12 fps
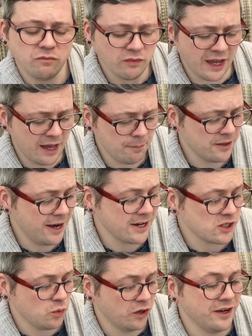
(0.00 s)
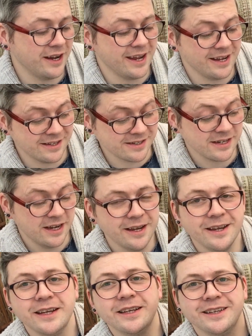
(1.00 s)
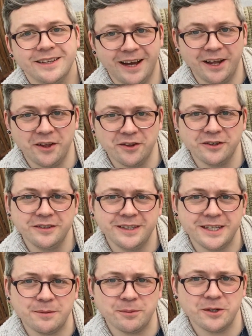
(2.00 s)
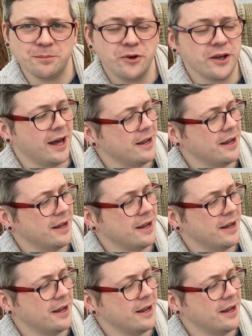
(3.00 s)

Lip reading: The next one is another Ladybird book,